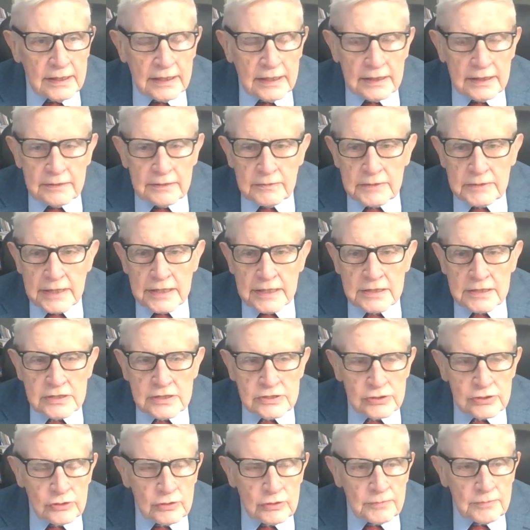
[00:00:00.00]
in
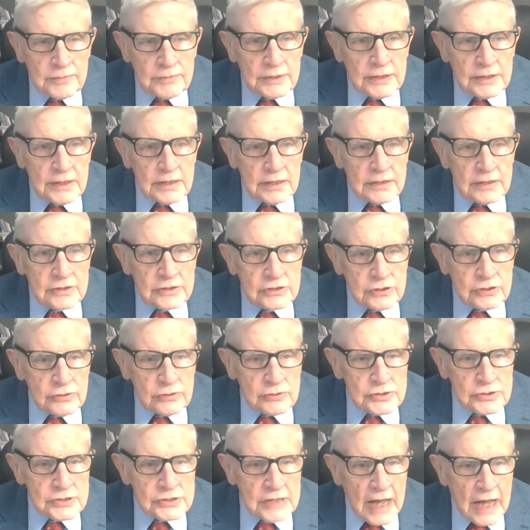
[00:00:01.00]
Zoom
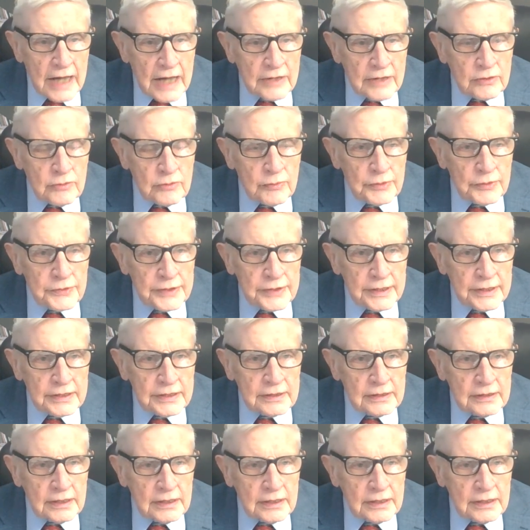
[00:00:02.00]
to Scott, who will then